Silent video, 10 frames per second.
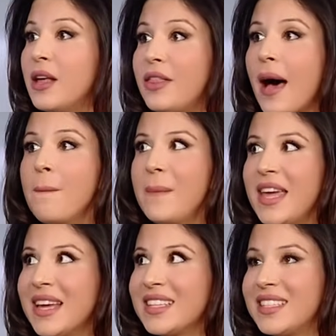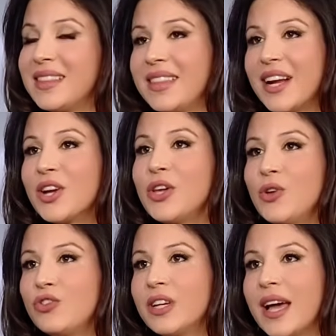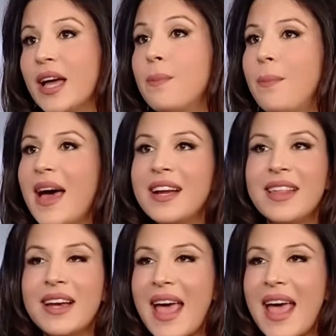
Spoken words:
That means that are using AI better than